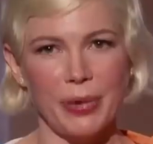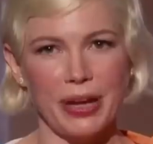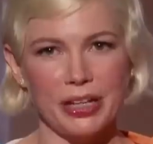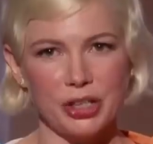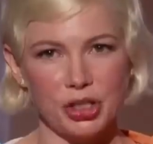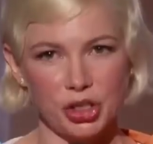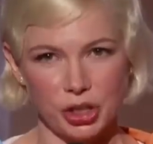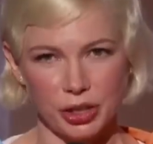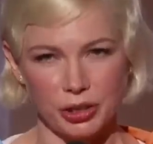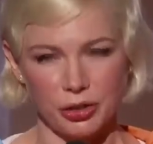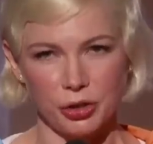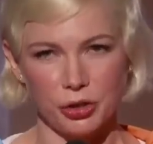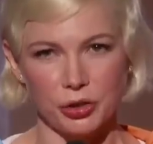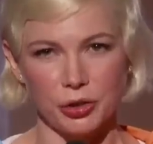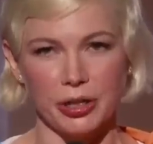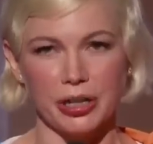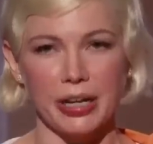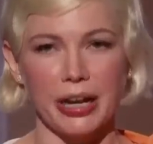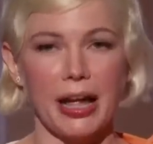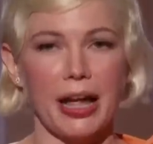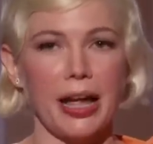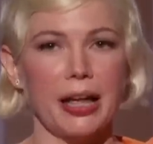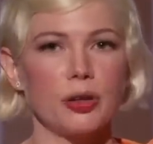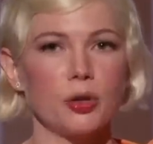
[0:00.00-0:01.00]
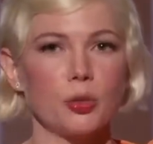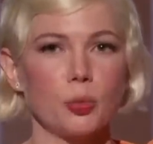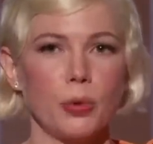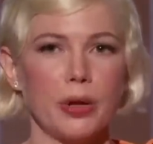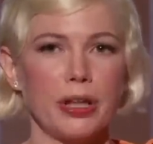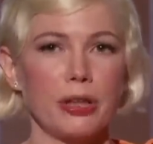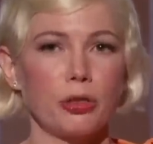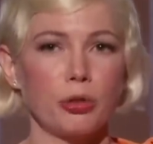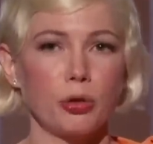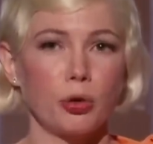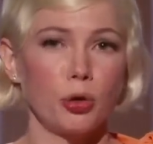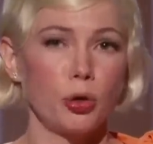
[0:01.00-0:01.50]
and dedicate her
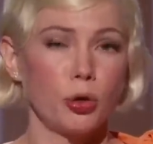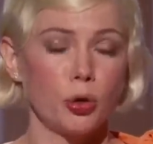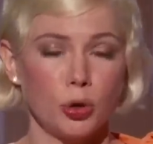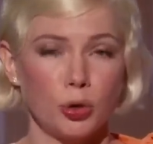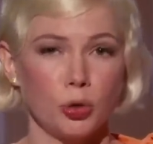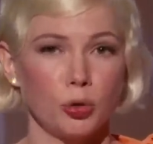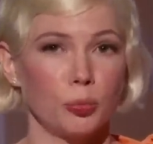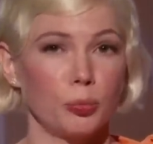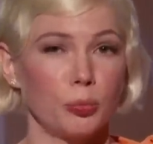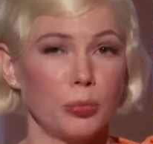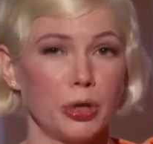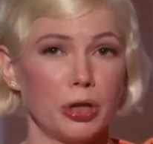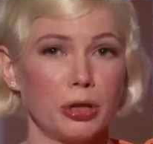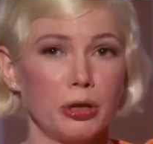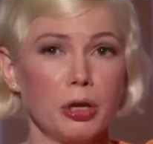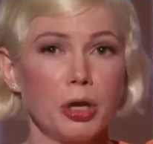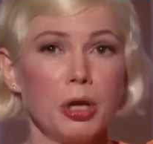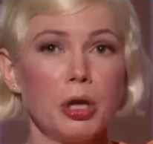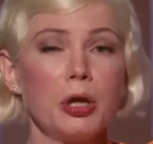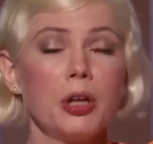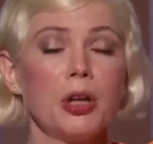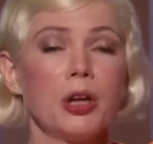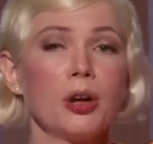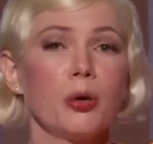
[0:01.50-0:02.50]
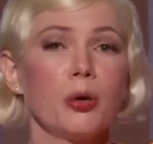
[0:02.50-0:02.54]
award to protecting